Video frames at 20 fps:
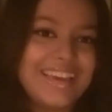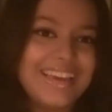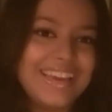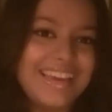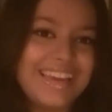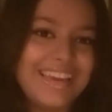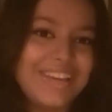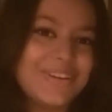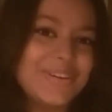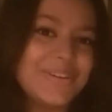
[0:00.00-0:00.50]

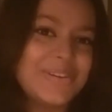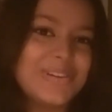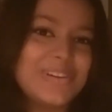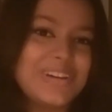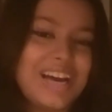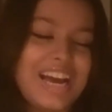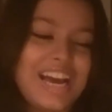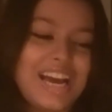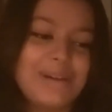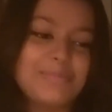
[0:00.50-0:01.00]
Hello,
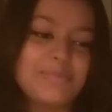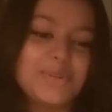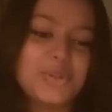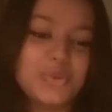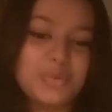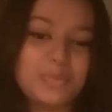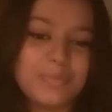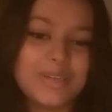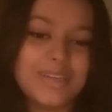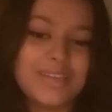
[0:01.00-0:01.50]
I'm
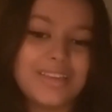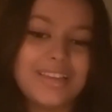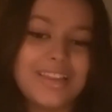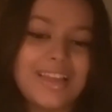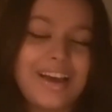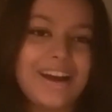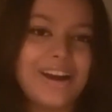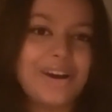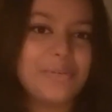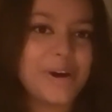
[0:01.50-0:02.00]
Rupal.
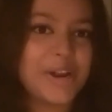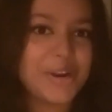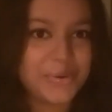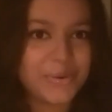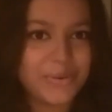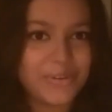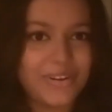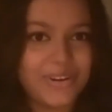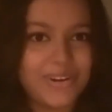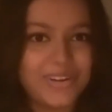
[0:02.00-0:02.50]
How are
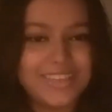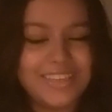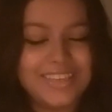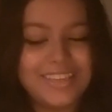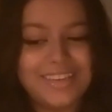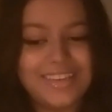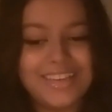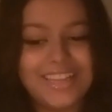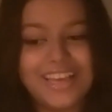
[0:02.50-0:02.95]
you all?